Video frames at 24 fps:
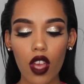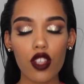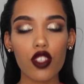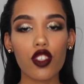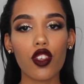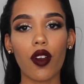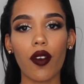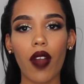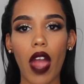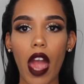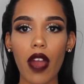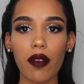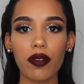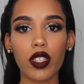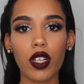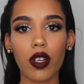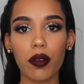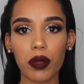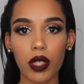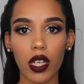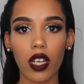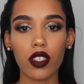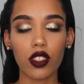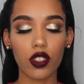So after
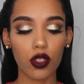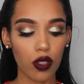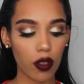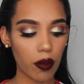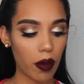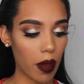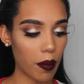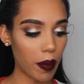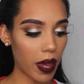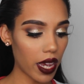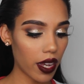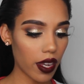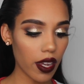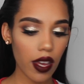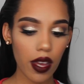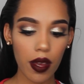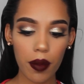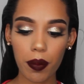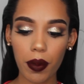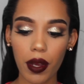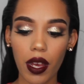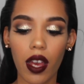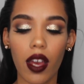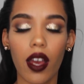I'm done doing my
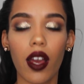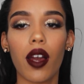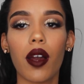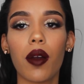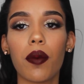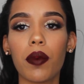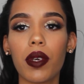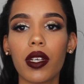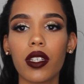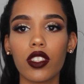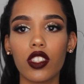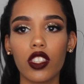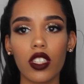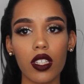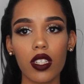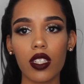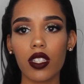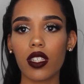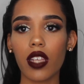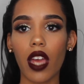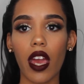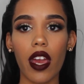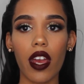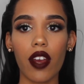makeup, just
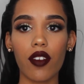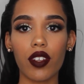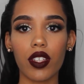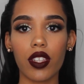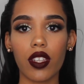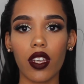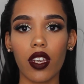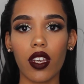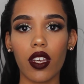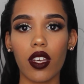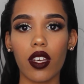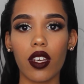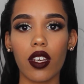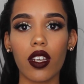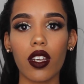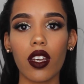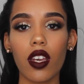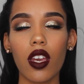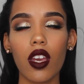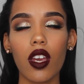set everything.